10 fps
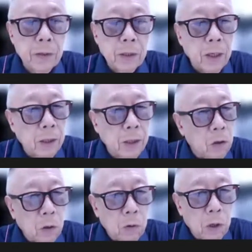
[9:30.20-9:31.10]
not the
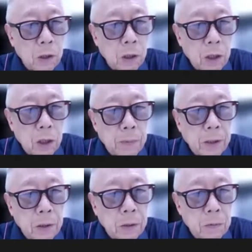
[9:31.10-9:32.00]
organ we're going to talk about,
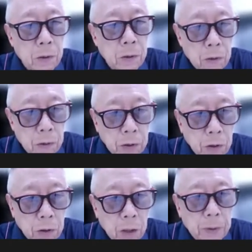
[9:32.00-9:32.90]
going to
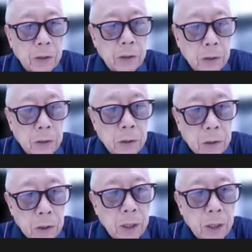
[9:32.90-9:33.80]
talk about
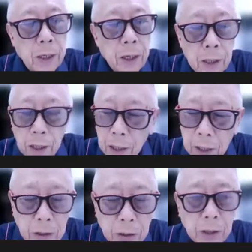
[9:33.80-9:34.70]
tonight,
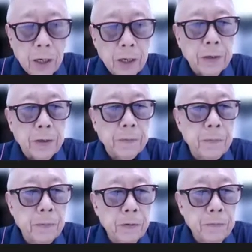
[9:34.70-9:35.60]
uh, today, later,
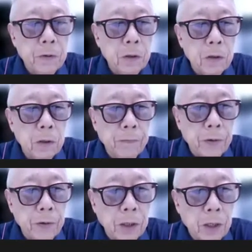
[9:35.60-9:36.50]
for the
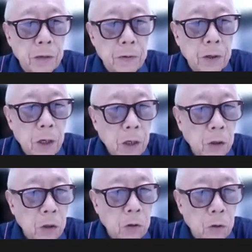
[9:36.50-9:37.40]
fatty liver.
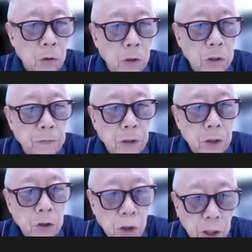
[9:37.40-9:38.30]
No, no, no, it's for
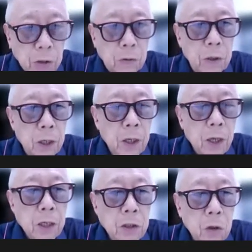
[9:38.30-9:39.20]
the channel.
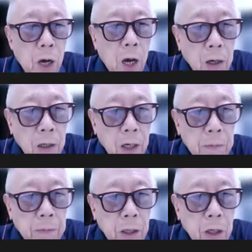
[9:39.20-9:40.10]
So how
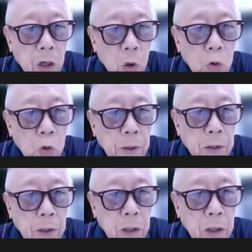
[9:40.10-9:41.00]
come the cold
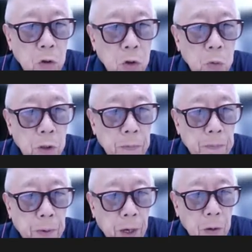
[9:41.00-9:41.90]
medicine goes with
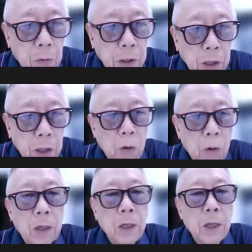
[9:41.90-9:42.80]
Ba Wei Di
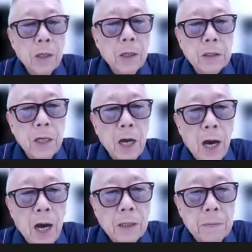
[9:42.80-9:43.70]
Huang, this
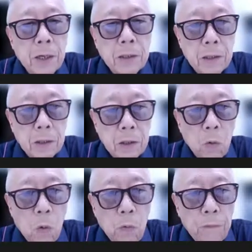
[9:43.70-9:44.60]
hot medicine?
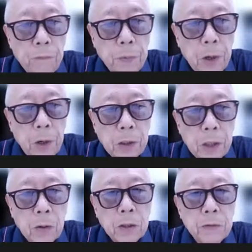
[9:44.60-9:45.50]
The Ba Wei Di Huang